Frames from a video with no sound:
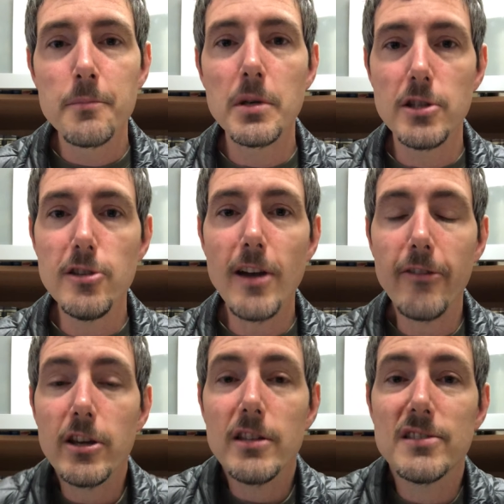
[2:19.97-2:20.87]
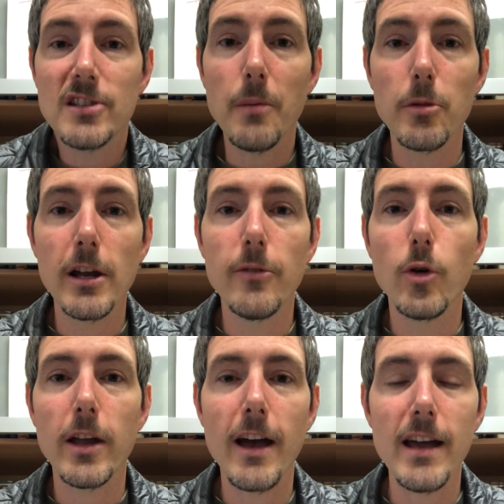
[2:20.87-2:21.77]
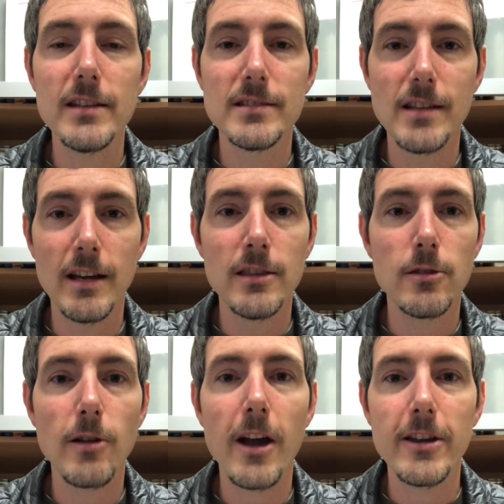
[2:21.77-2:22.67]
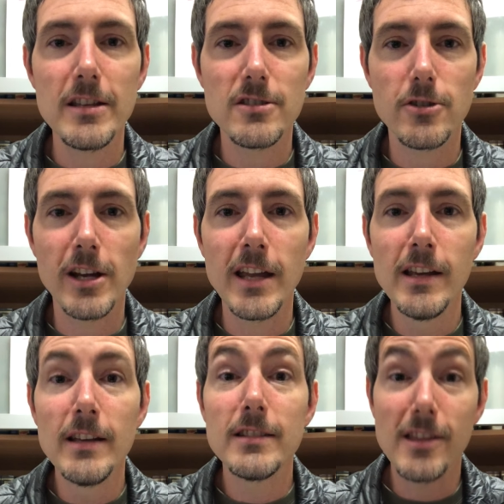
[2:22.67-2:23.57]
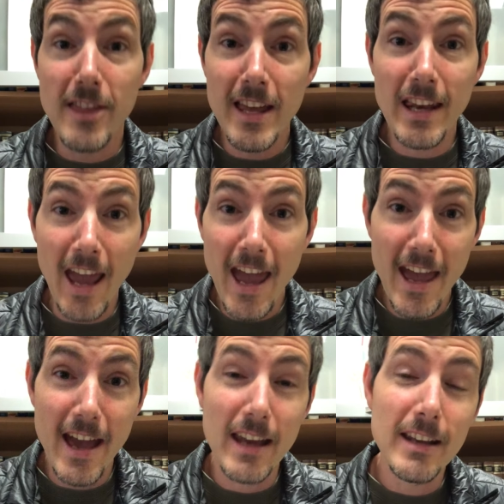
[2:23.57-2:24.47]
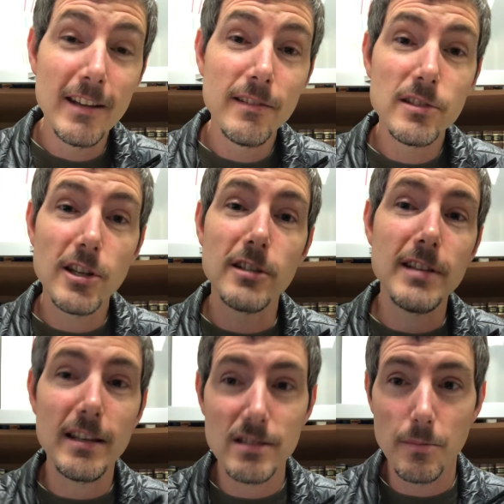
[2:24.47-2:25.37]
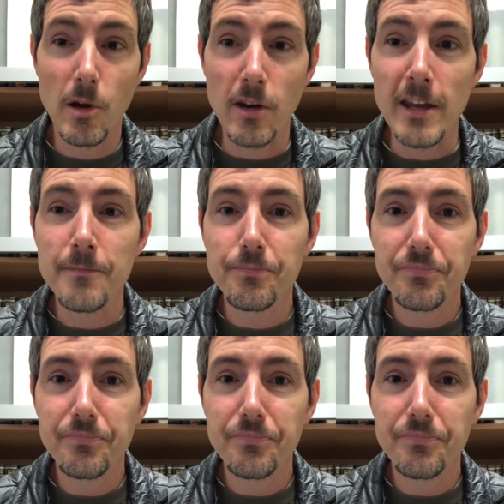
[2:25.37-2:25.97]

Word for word: But do you have a good summary of what God has done throughout history to then add to your testimony?